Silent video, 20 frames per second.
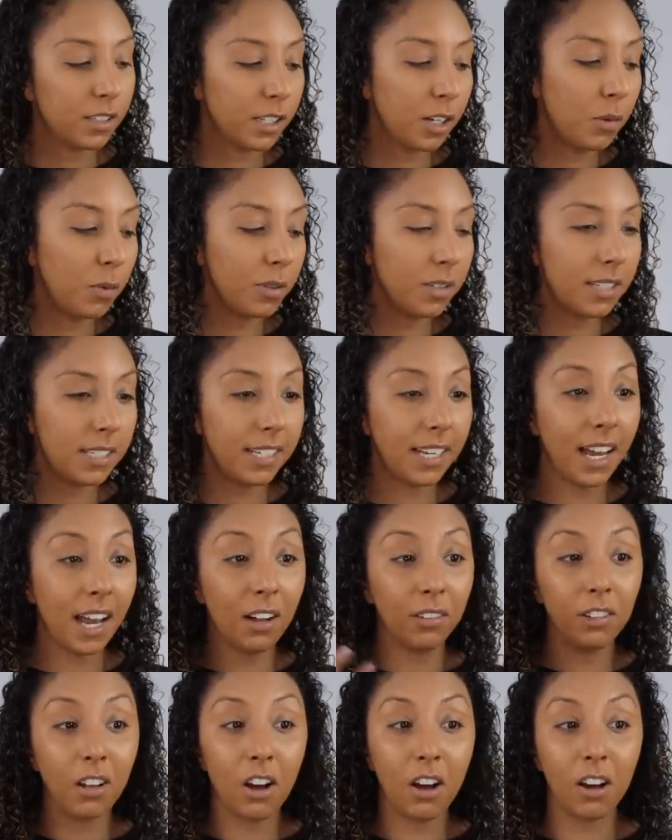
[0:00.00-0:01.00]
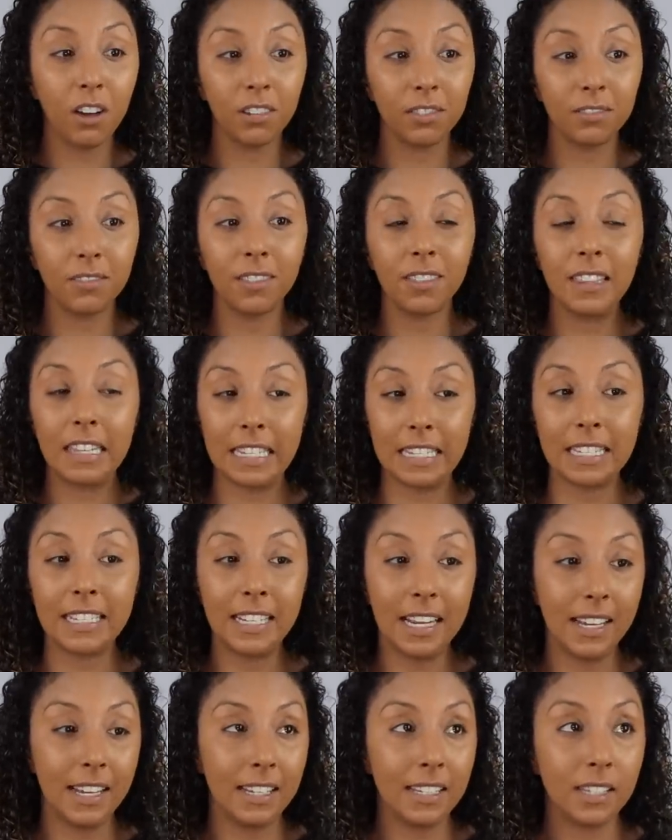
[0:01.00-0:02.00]
So we'll see how long this
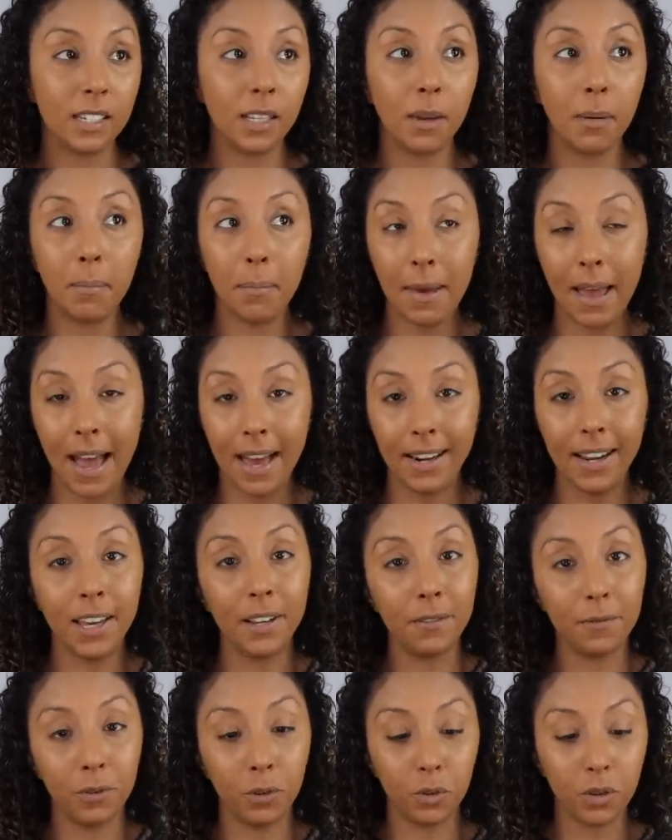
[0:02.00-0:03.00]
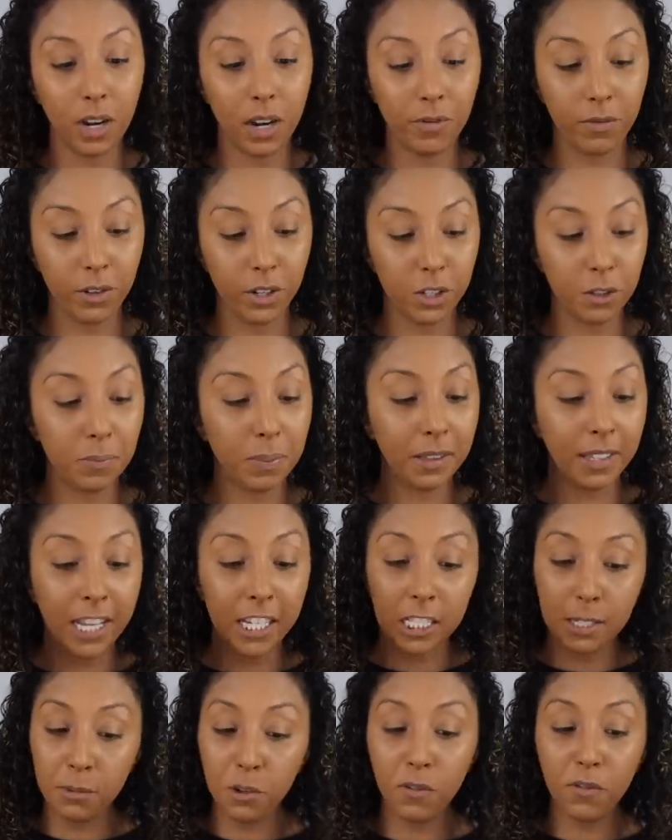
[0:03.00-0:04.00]
stays matte and full coverage. But
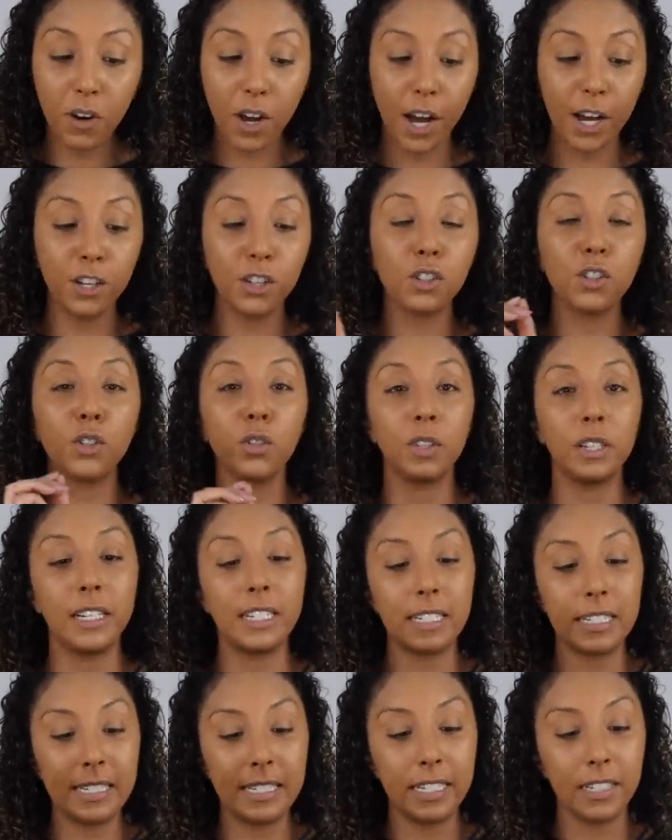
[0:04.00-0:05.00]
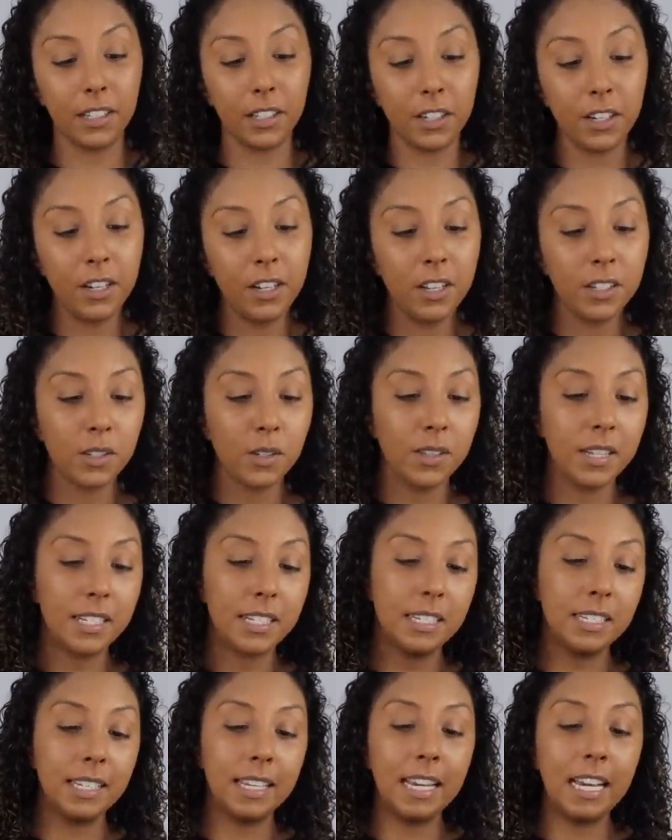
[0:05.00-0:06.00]
let's move on to the concealer. So this
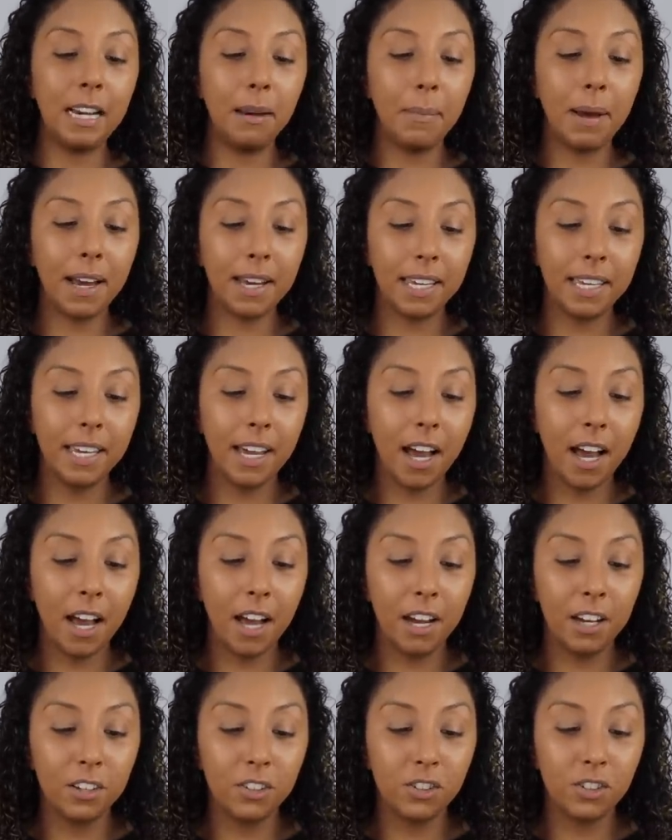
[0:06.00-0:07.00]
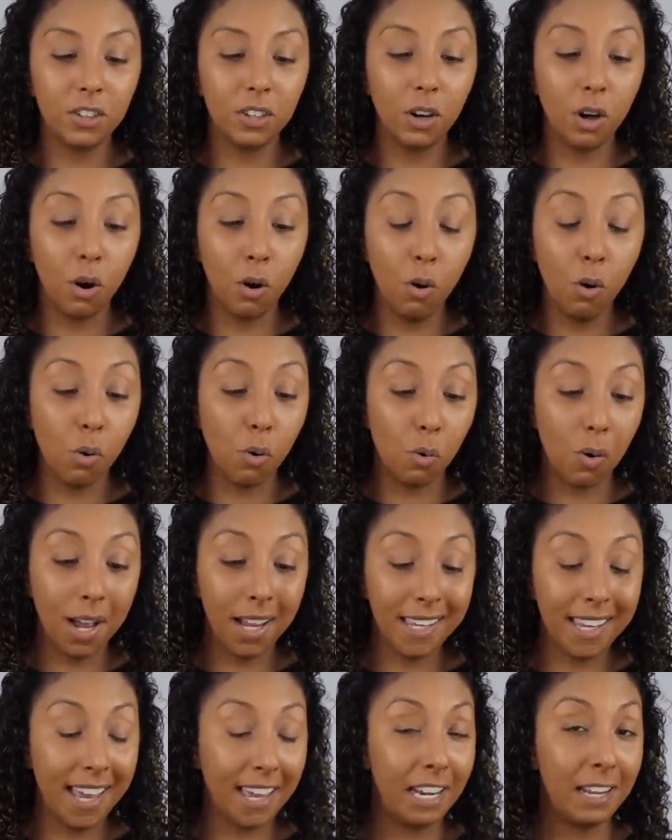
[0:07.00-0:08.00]
is Il Makiage. Oh,
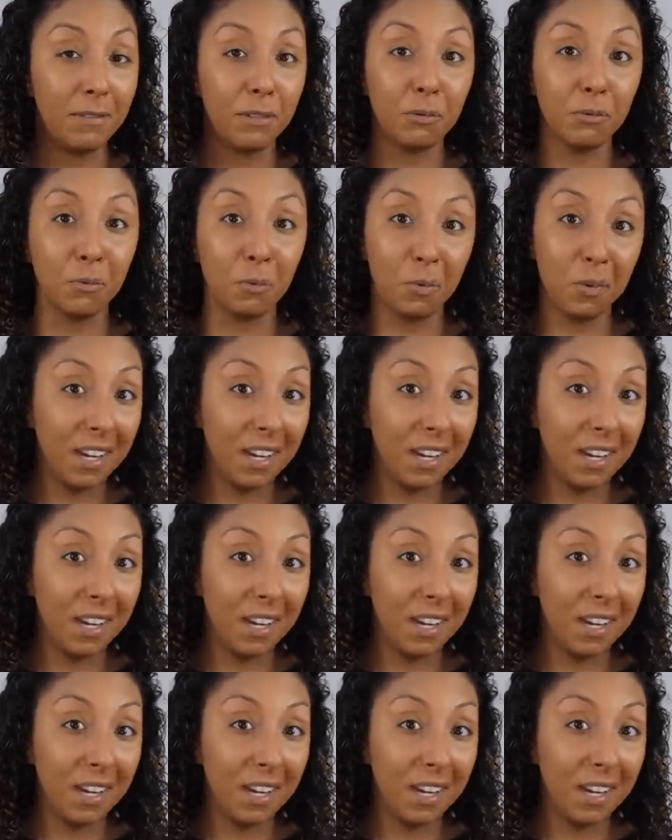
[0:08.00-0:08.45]
I can't even